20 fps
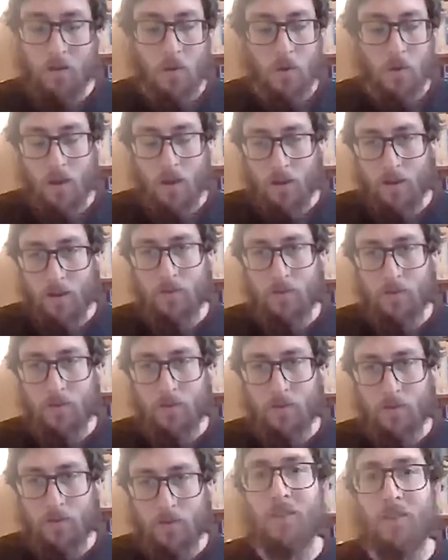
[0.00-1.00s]
They've done a
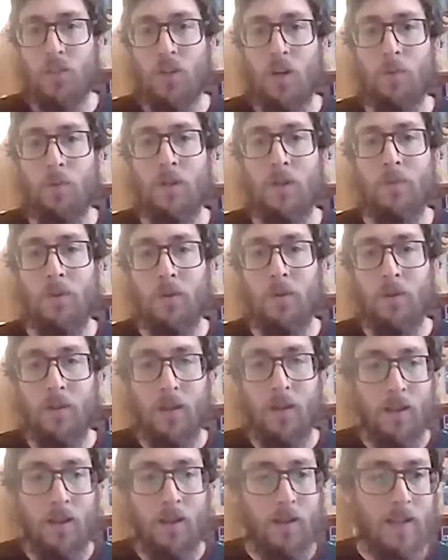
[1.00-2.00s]
really great job in the
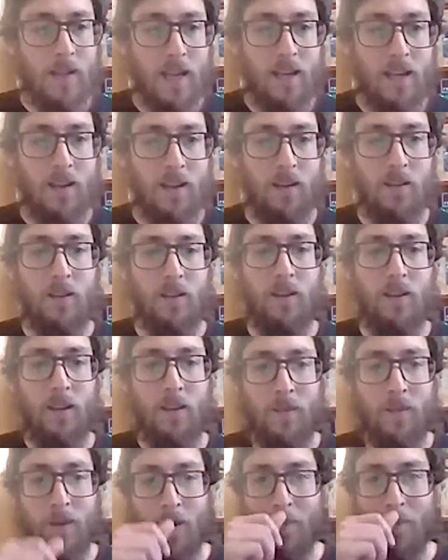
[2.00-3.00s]
book. Take a look
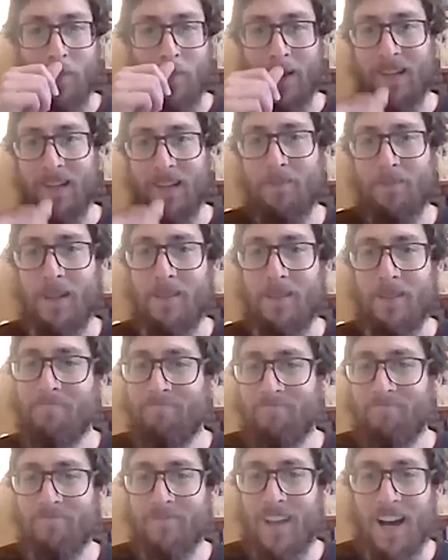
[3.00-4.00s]
if you don't believe me.
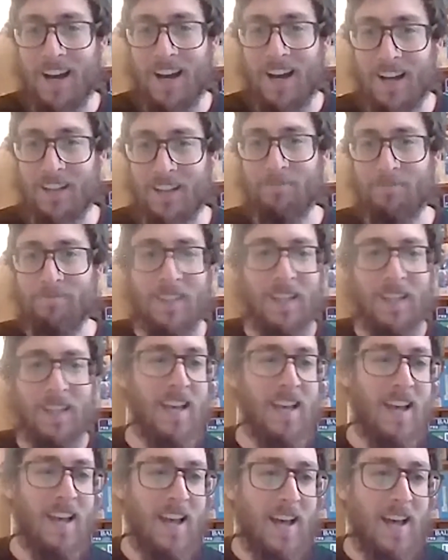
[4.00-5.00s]
Haha.
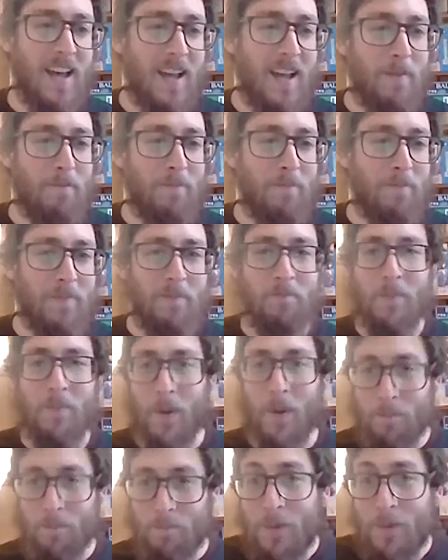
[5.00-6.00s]
buy
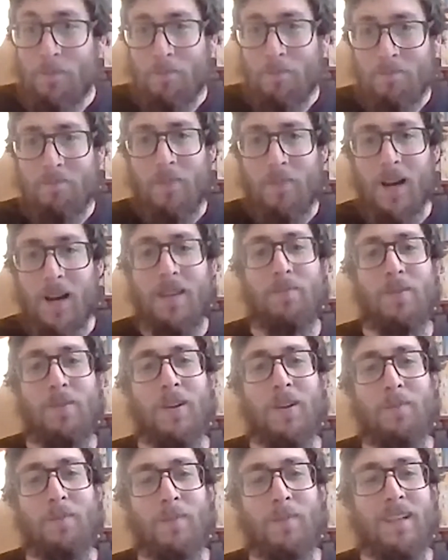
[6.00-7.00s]
the
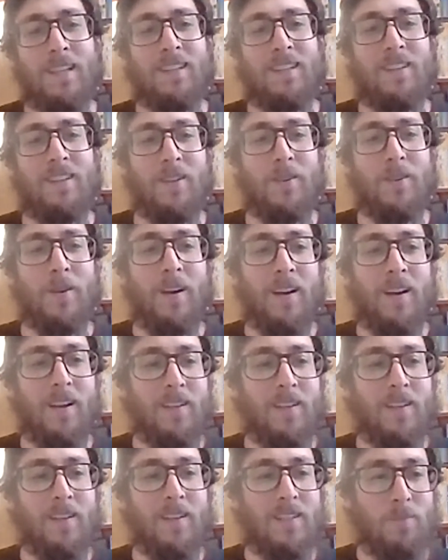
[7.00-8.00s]
book, please do
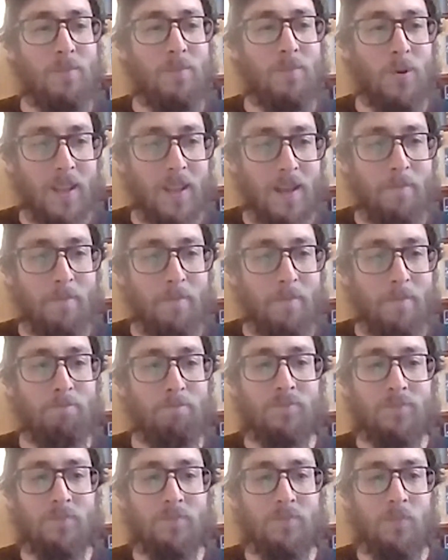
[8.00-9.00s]
support them.
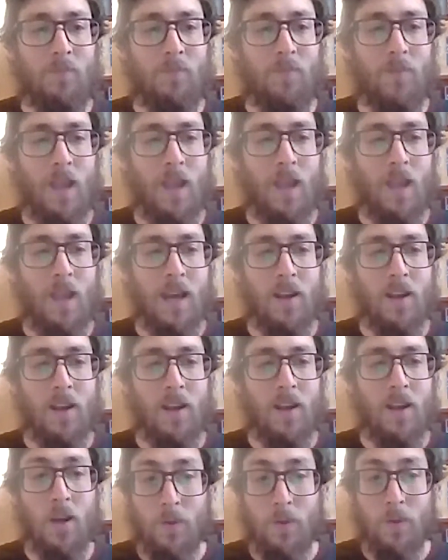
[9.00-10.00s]
And I
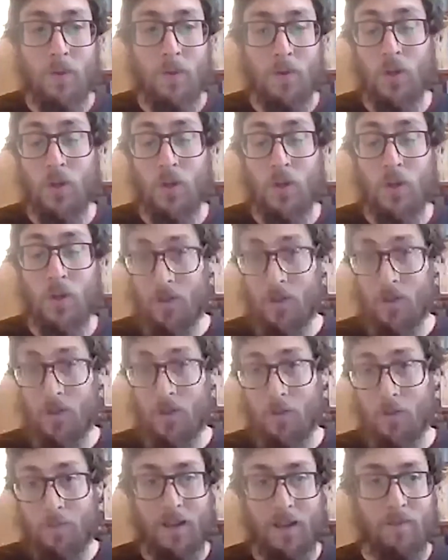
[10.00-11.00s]
hope you enjoy it. If you
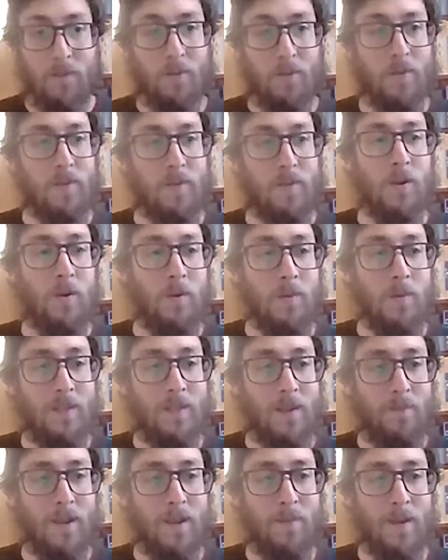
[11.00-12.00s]
do, leave a review,
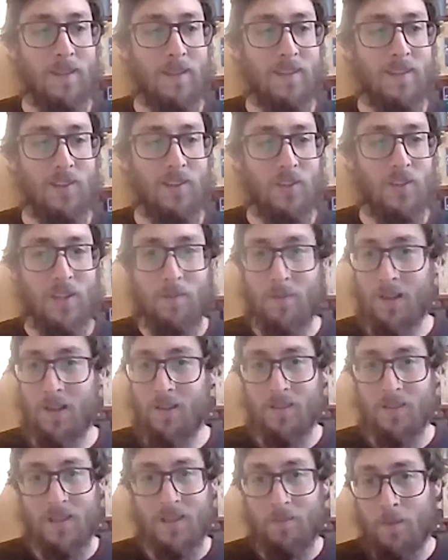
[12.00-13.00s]
send me a message, send
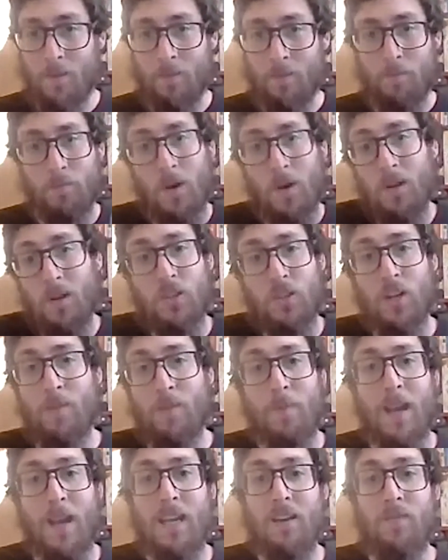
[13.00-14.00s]
me a bottle of
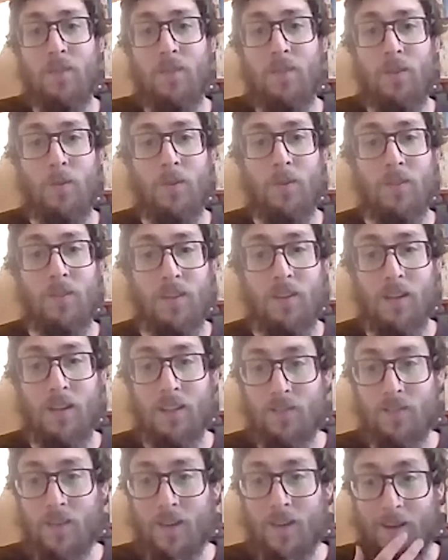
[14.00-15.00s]
champagne if you want to,
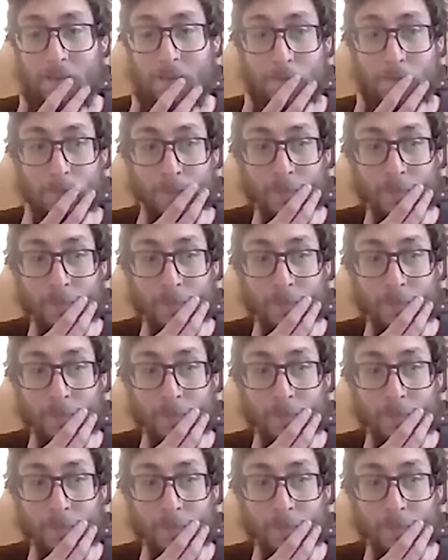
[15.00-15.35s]
that's fine.